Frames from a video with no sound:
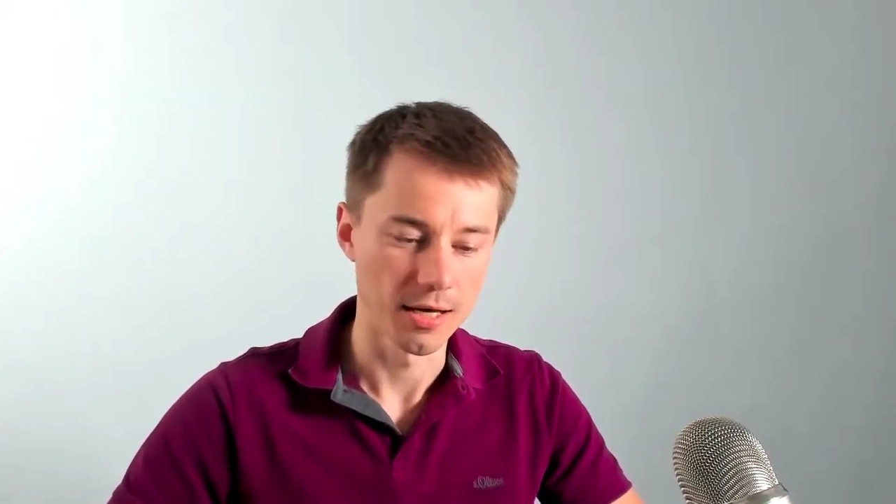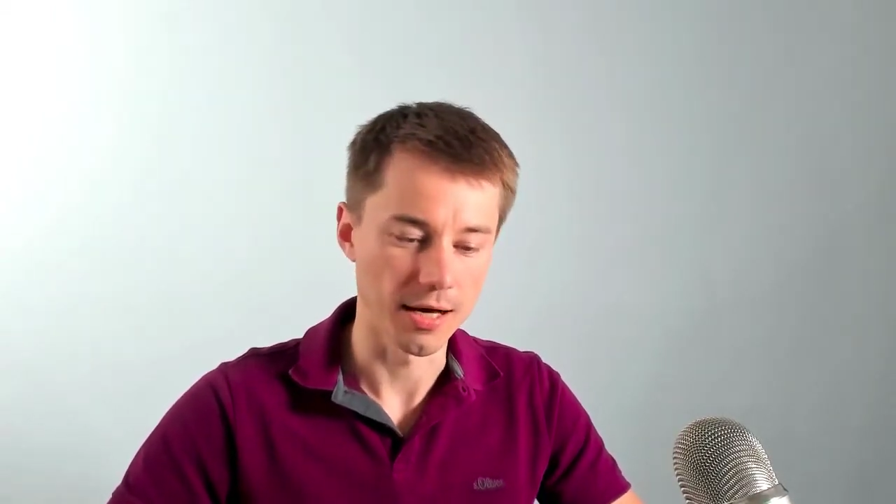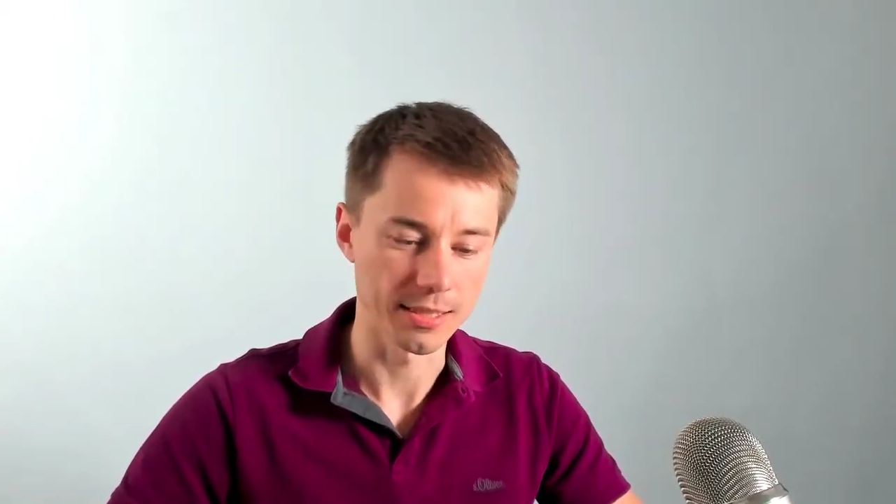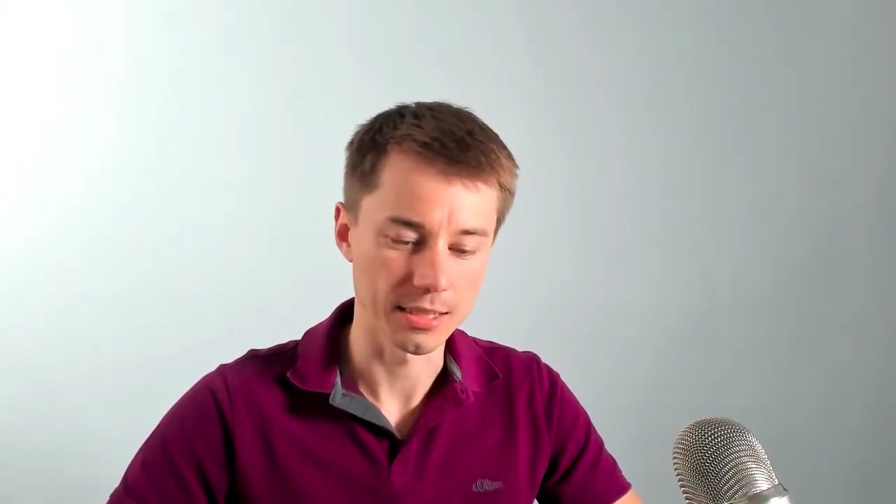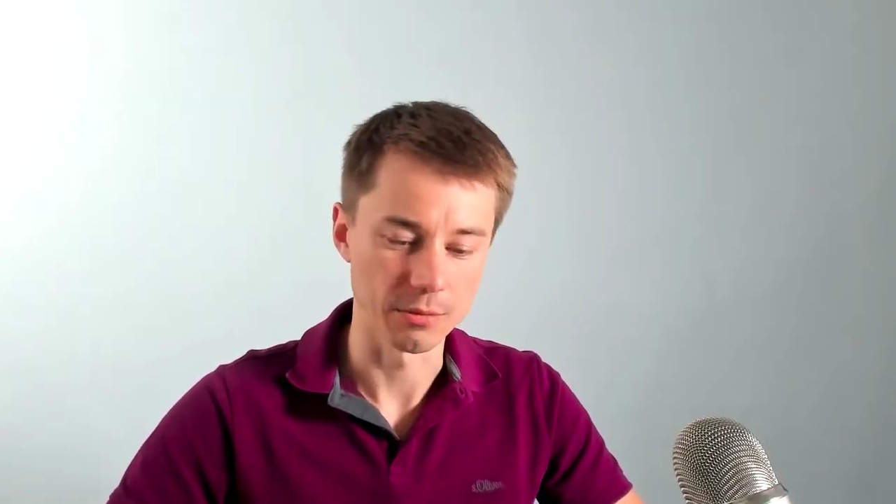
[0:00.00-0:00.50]

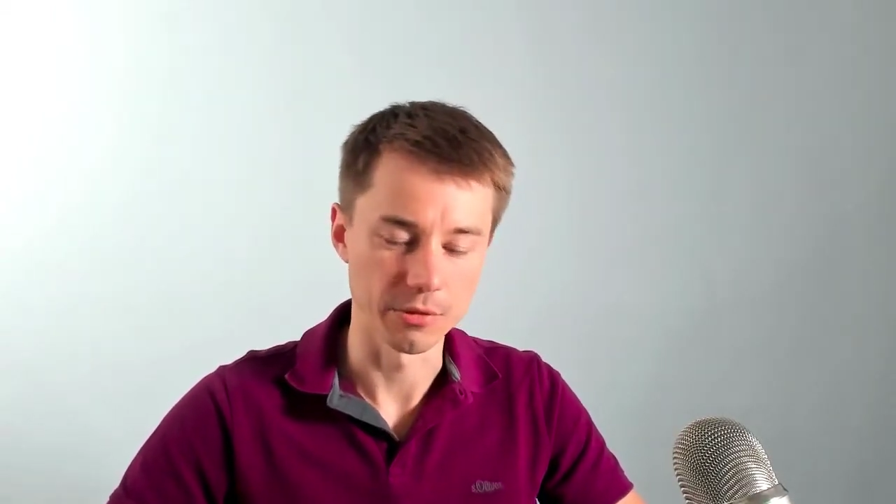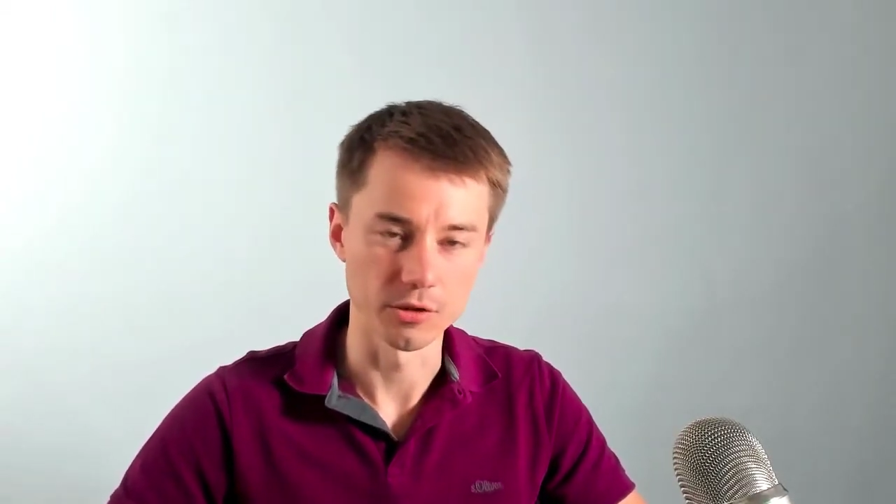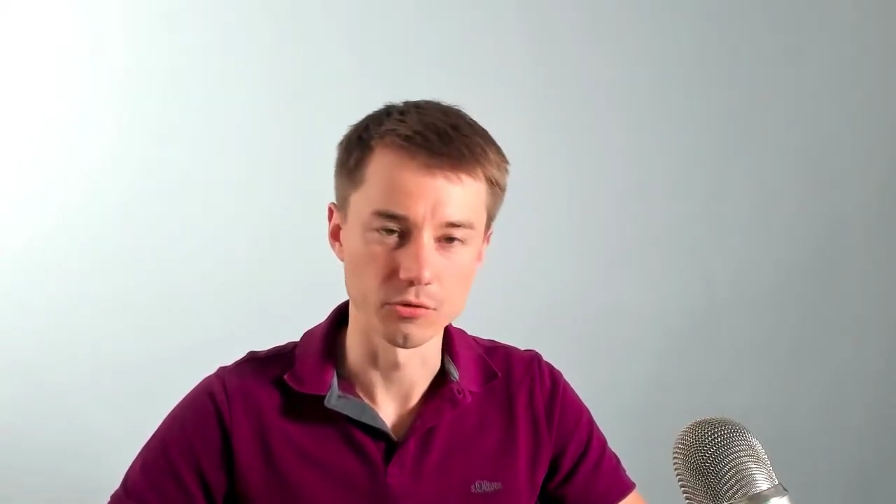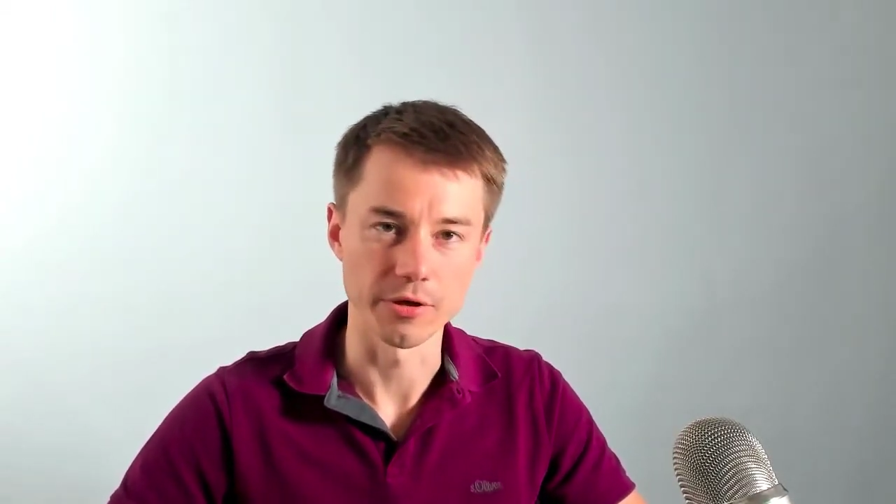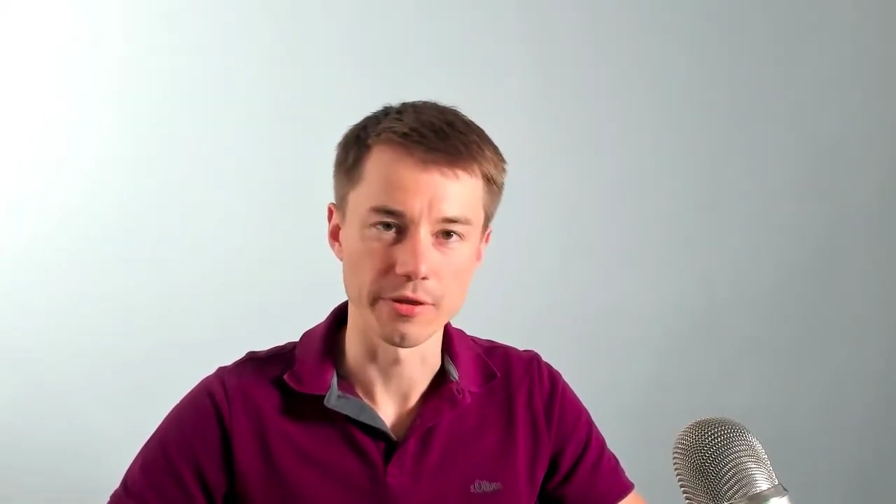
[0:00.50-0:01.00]
asking me
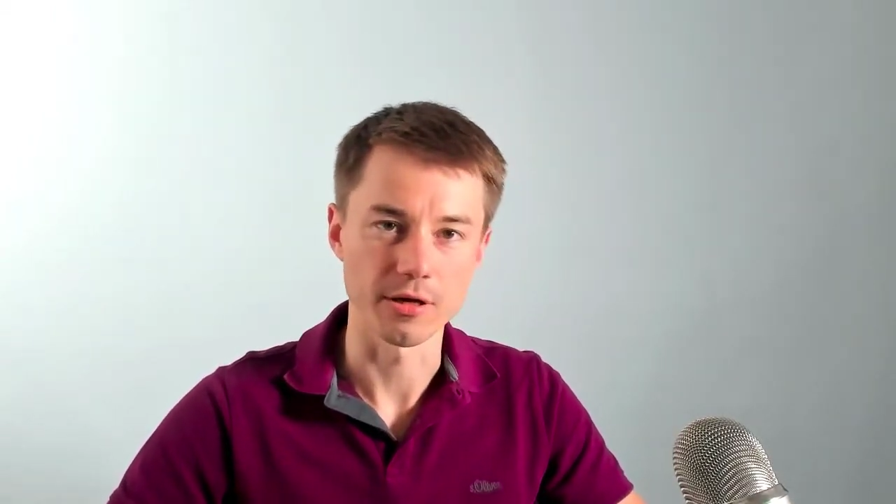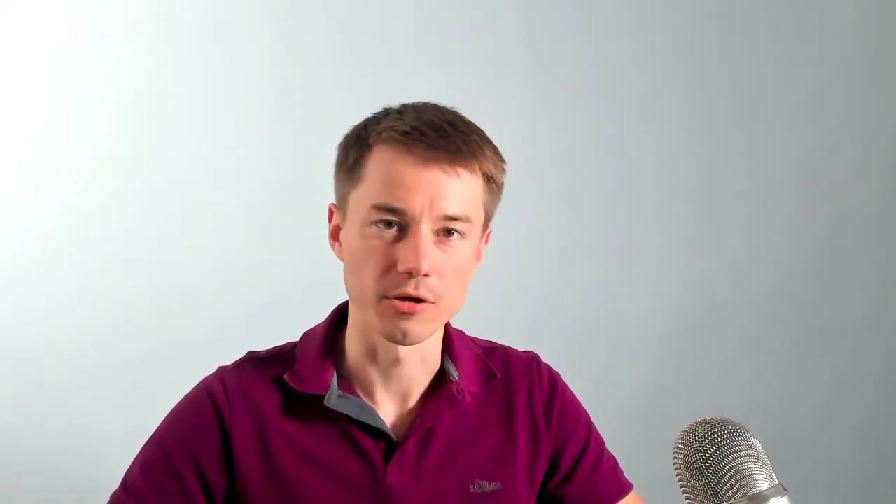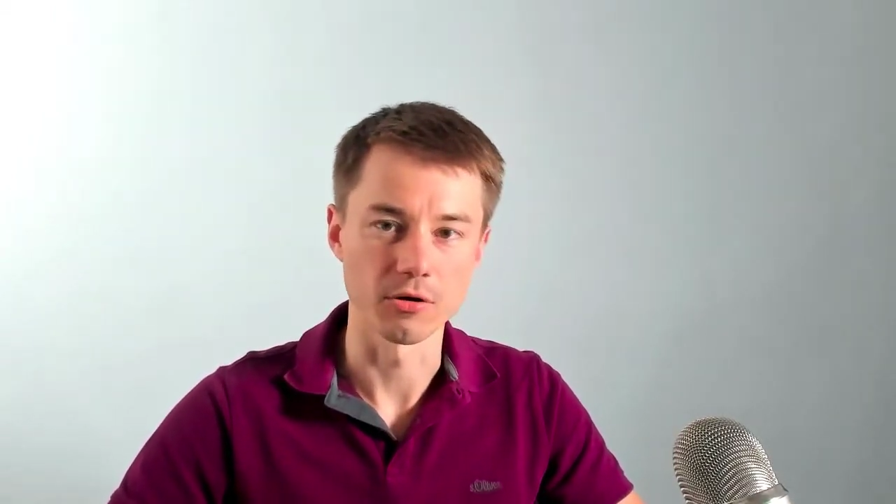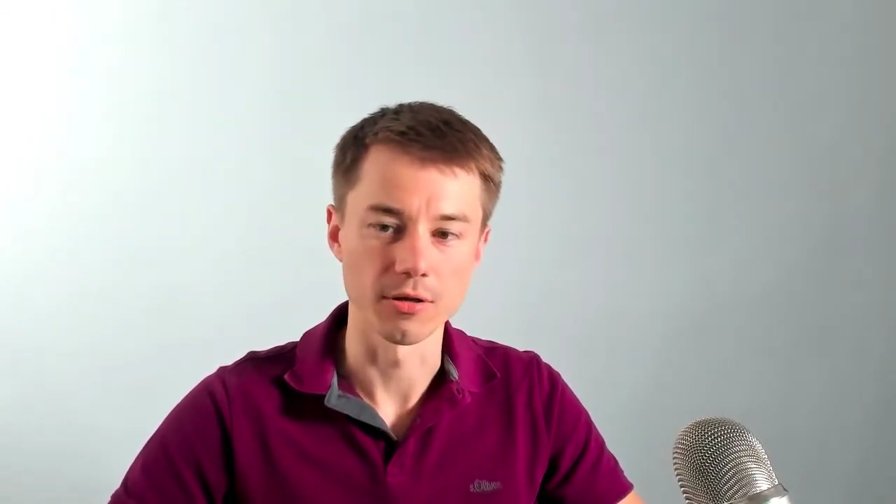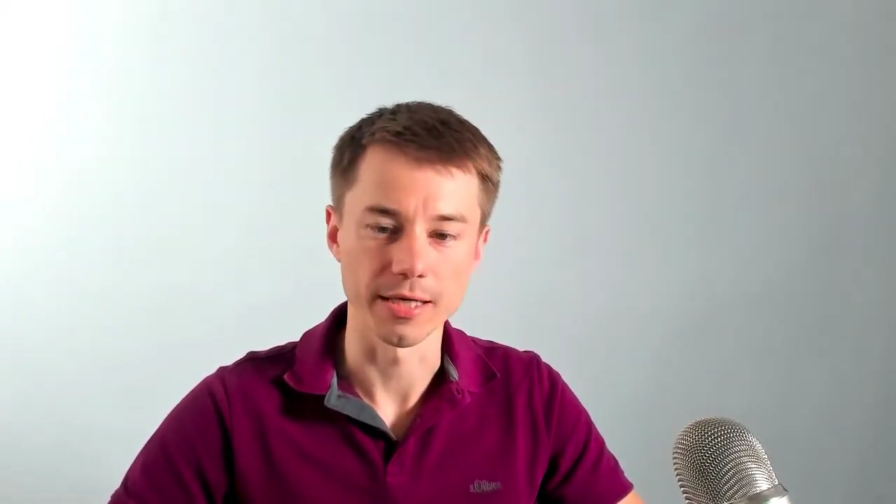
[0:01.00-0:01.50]
during the
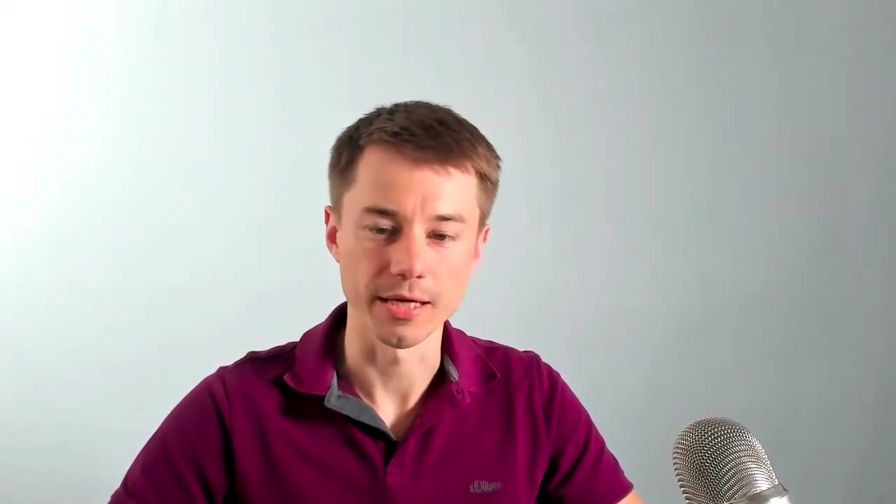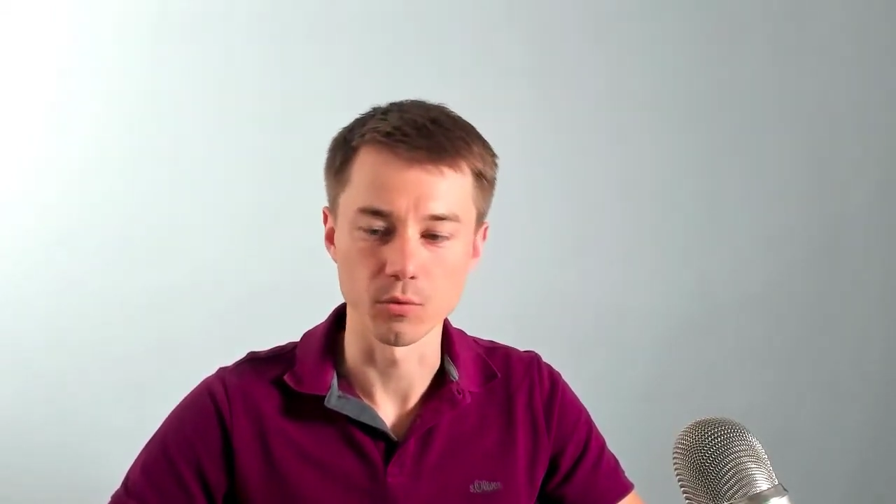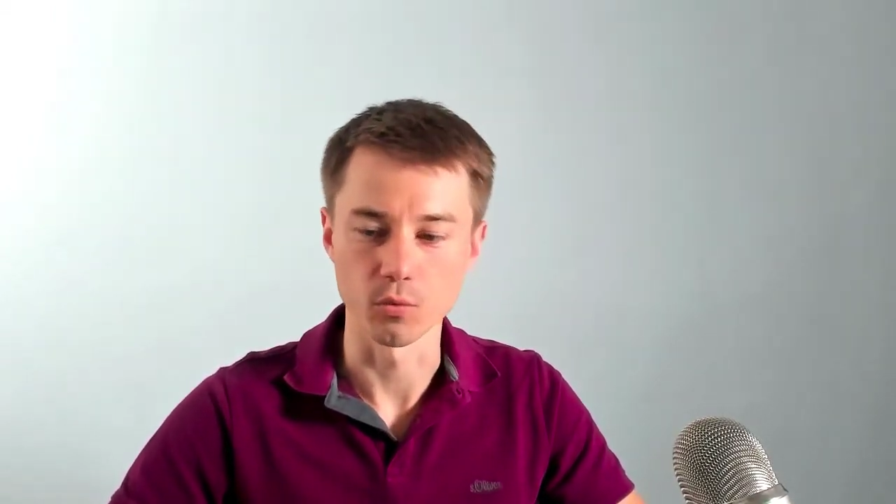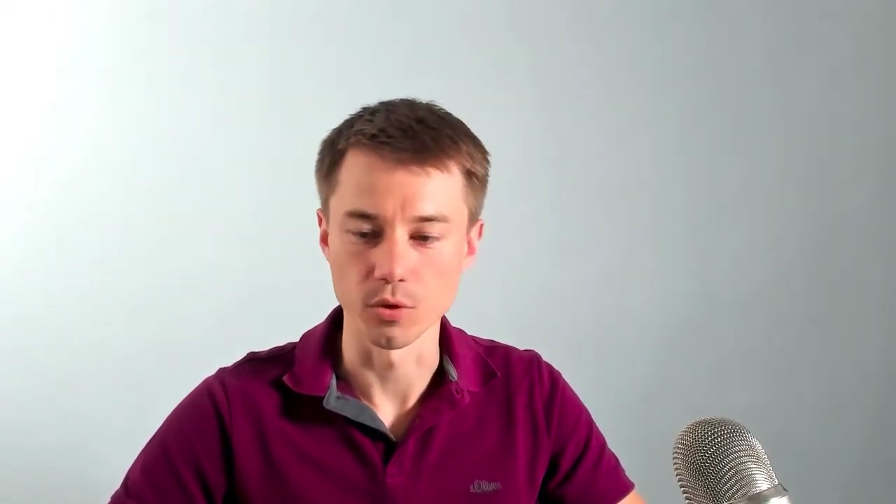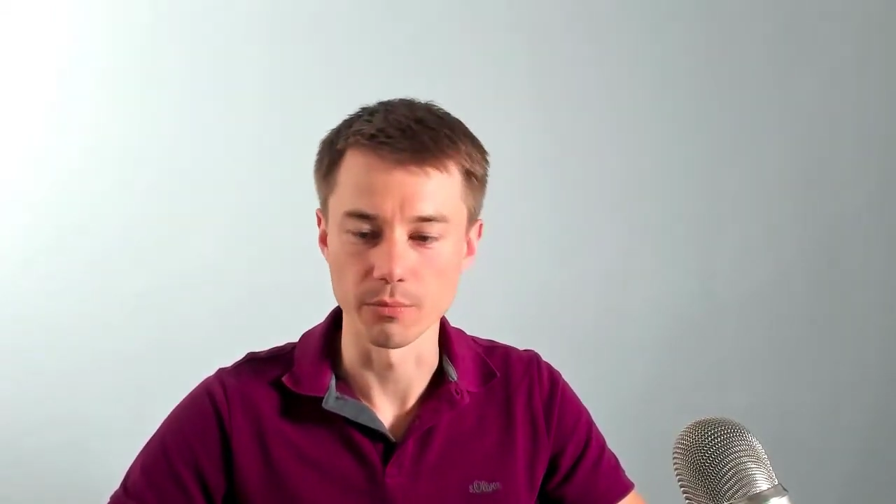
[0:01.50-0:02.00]
call, like, hey,
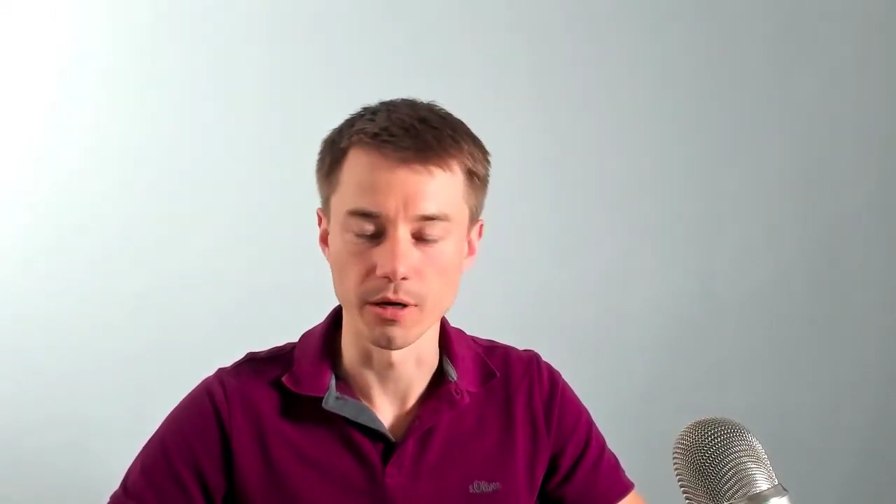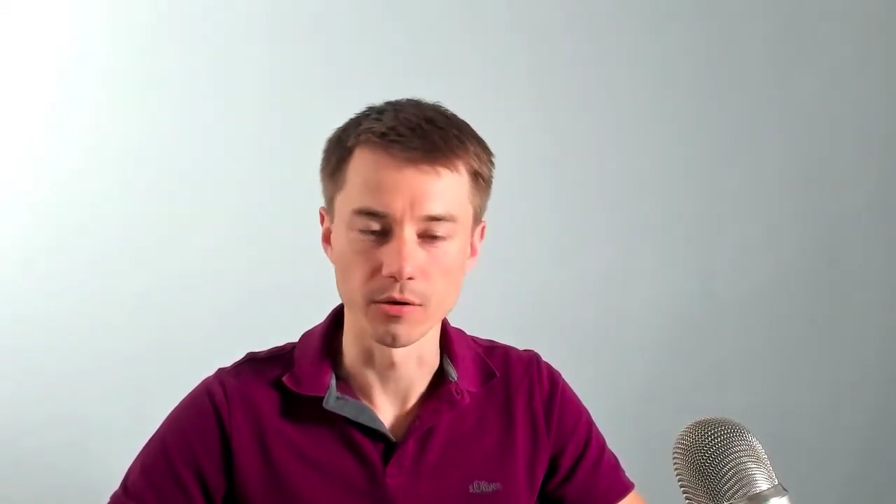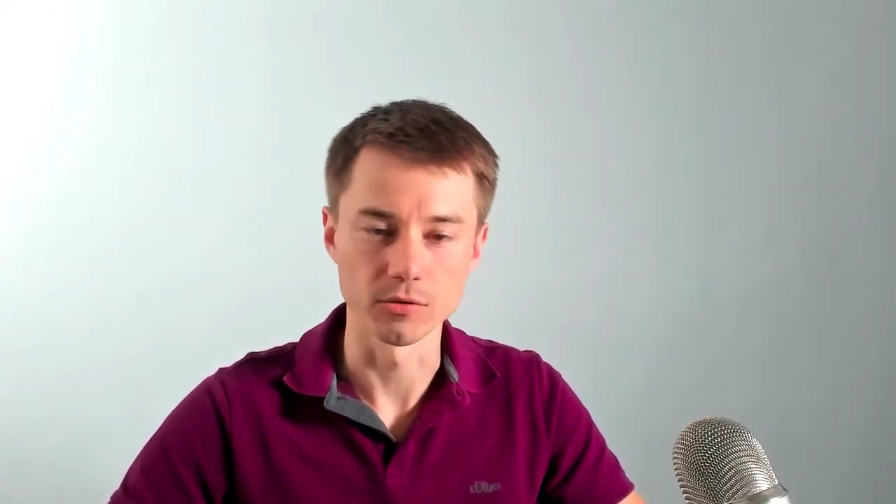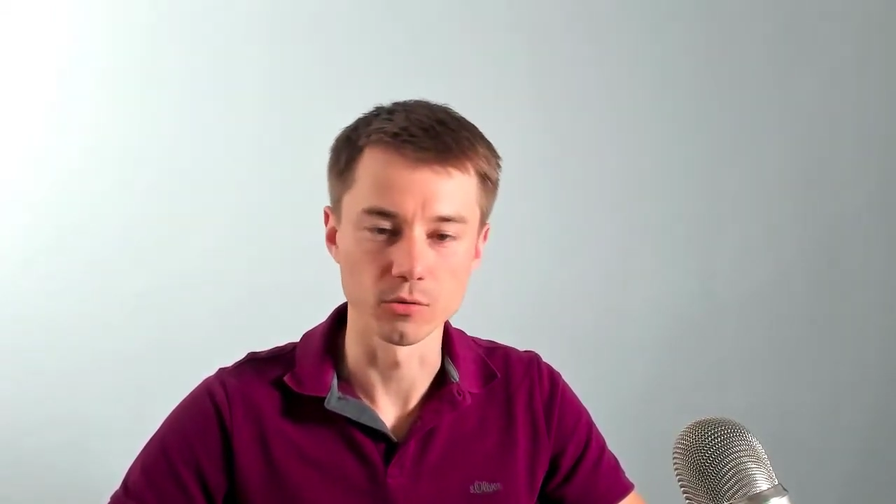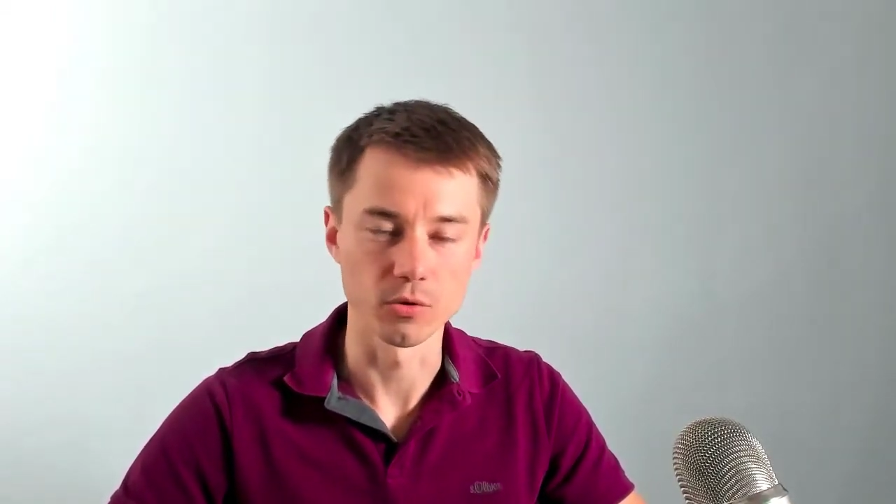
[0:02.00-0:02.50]
what about